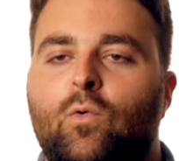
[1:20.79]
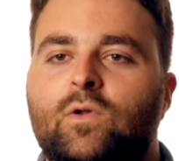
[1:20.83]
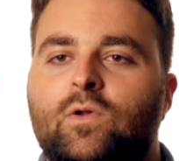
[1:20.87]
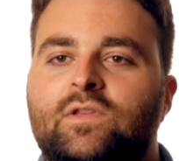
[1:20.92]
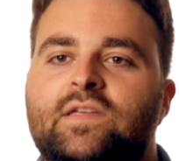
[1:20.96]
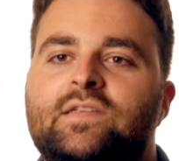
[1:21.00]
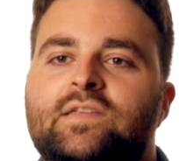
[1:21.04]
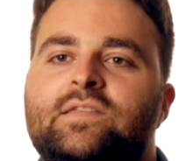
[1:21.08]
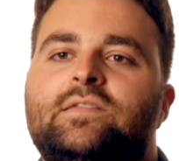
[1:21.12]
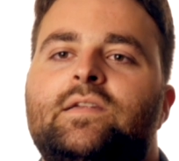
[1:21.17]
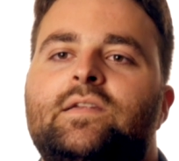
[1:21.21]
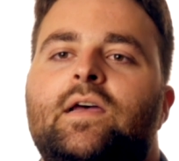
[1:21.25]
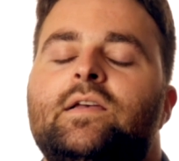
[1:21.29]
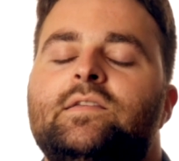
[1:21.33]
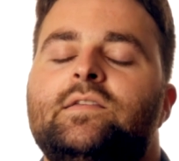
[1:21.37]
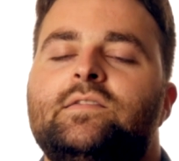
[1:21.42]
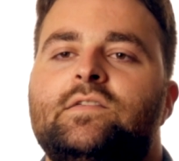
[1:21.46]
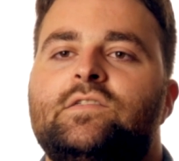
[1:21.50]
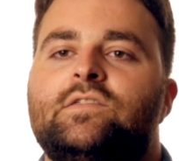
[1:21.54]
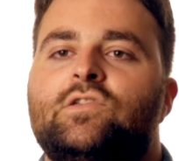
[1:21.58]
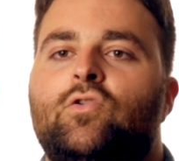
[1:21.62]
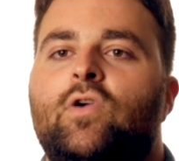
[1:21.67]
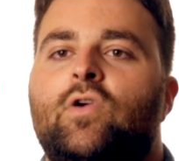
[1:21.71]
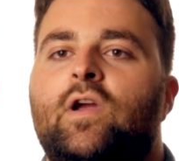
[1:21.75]
What this does
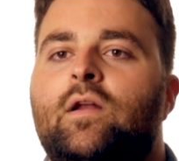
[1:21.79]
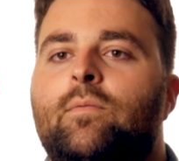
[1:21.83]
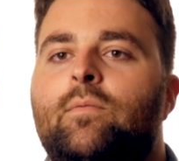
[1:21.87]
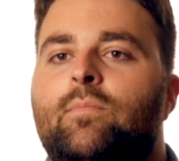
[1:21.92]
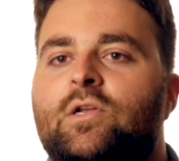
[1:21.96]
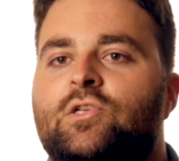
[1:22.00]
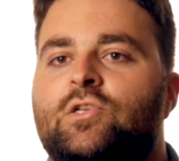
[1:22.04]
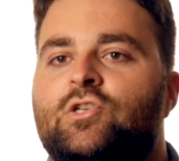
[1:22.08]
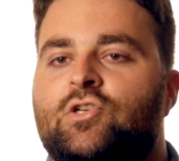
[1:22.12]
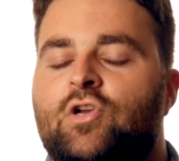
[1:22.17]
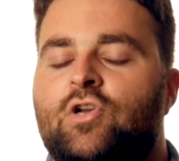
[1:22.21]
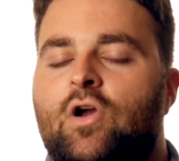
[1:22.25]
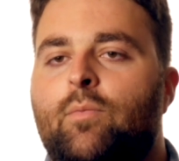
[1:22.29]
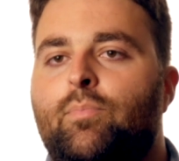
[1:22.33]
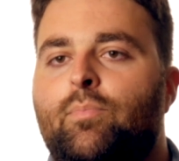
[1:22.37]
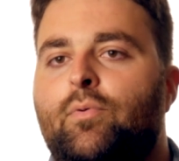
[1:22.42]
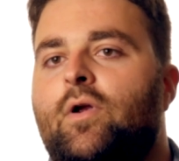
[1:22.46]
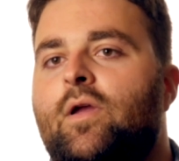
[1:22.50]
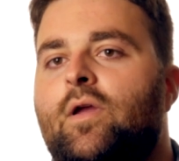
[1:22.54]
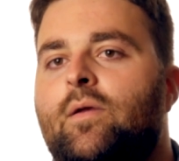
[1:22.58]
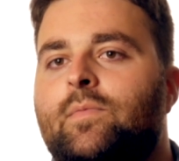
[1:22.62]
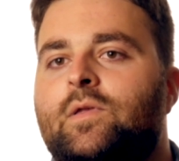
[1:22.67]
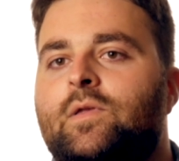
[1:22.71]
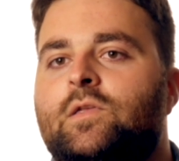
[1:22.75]
is create a much
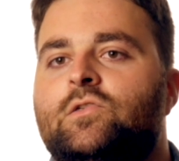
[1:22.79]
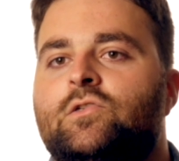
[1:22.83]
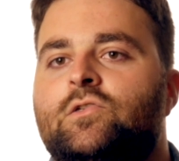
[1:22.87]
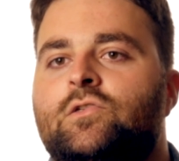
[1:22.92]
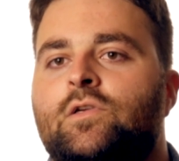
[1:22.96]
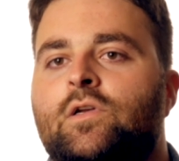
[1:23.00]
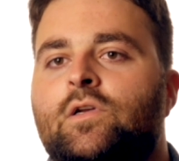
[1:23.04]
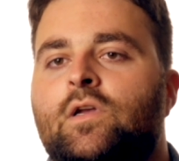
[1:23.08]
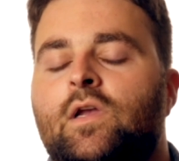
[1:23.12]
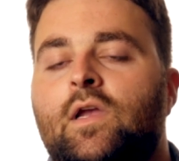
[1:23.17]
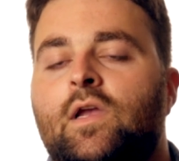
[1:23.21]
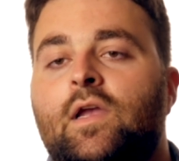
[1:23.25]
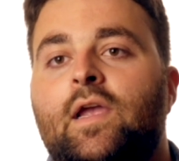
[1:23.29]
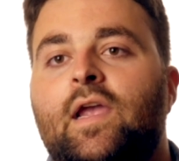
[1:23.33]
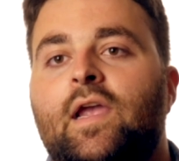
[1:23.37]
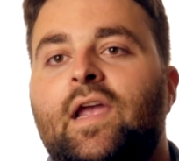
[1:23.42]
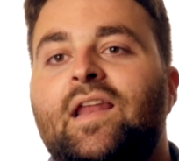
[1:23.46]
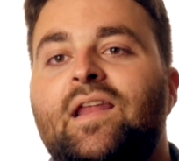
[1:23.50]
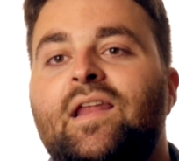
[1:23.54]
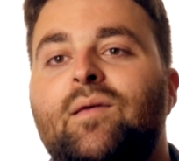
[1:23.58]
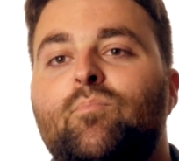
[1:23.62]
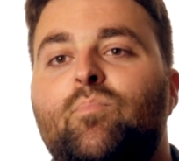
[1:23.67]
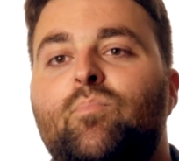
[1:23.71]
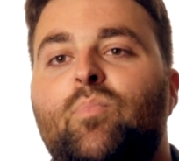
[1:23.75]
sharper image.
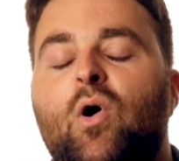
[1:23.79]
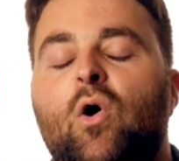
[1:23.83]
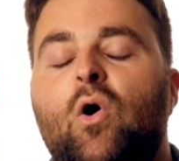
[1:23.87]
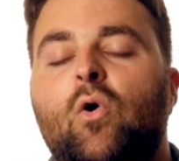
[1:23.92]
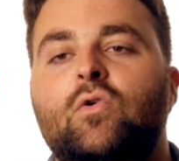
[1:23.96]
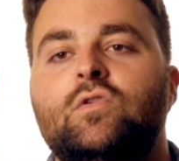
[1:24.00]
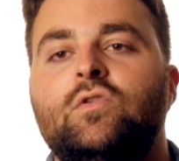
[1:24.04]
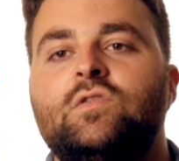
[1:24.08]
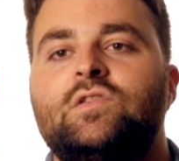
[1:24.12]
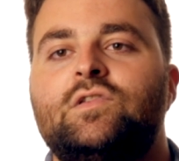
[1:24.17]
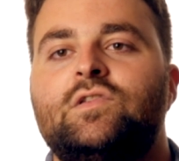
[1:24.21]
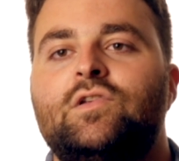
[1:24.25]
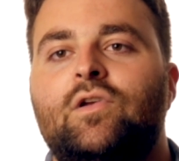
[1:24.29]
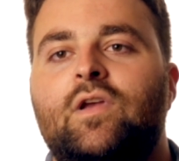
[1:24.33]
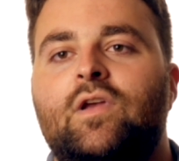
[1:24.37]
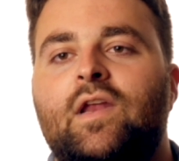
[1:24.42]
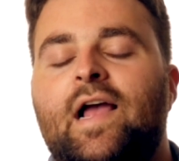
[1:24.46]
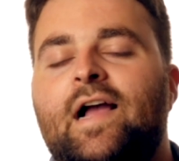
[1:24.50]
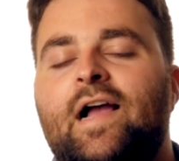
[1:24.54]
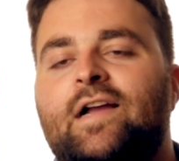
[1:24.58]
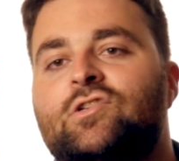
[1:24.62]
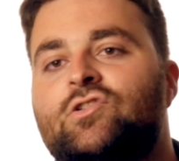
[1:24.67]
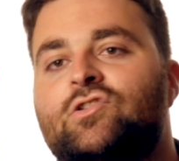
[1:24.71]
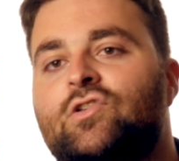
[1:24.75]
And in post, you can
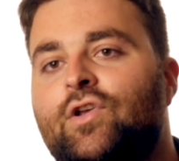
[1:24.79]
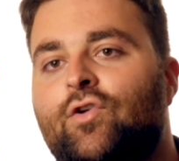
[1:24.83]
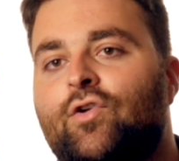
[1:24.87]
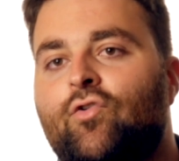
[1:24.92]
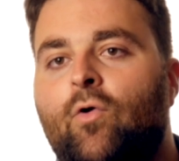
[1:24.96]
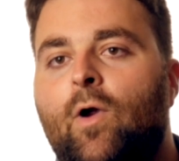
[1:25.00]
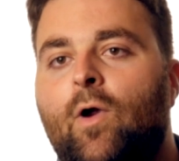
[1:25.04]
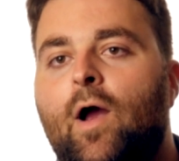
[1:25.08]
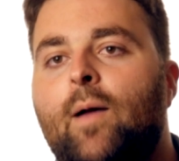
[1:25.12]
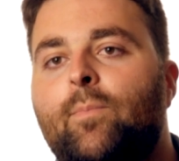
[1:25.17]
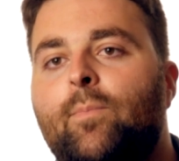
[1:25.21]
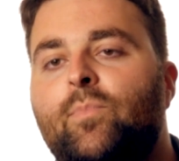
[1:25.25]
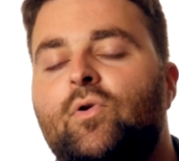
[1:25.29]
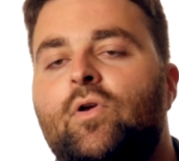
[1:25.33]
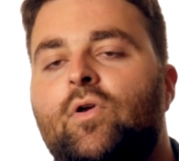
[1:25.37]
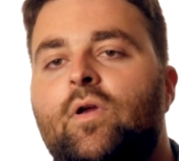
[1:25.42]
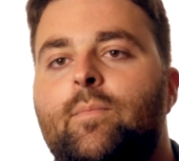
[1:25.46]
actually crop your